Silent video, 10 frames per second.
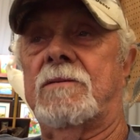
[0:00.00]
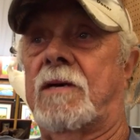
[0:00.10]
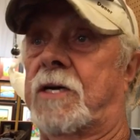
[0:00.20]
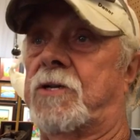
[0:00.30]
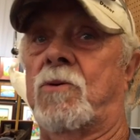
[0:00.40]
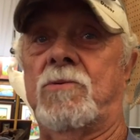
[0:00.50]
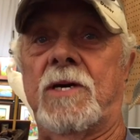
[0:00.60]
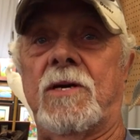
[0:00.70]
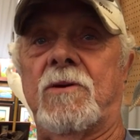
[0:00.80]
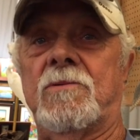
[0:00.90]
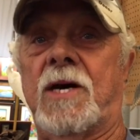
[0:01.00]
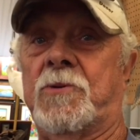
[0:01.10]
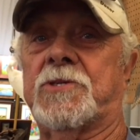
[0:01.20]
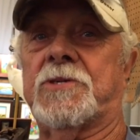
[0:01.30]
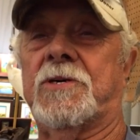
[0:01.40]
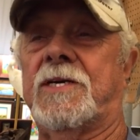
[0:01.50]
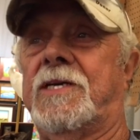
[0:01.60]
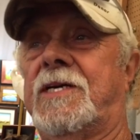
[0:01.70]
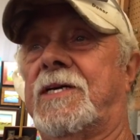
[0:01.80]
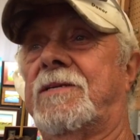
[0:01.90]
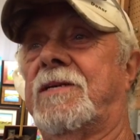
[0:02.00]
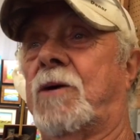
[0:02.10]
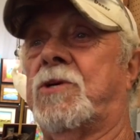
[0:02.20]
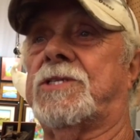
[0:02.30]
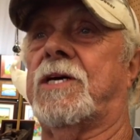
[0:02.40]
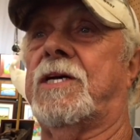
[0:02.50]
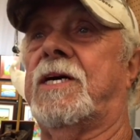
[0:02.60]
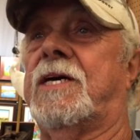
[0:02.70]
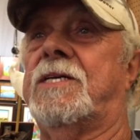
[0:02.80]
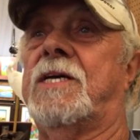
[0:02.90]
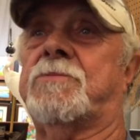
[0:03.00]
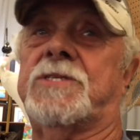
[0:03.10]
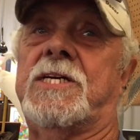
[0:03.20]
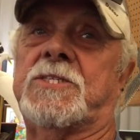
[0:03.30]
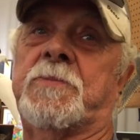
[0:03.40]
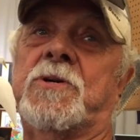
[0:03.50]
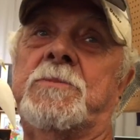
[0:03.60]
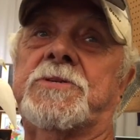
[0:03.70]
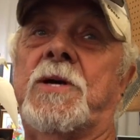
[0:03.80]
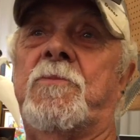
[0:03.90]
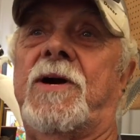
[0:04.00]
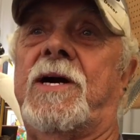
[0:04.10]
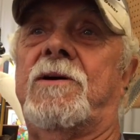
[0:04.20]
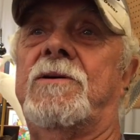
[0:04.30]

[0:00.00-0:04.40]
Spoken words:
I don't know. I wish I did. I wish I'd have had enough sense to put them somewhere,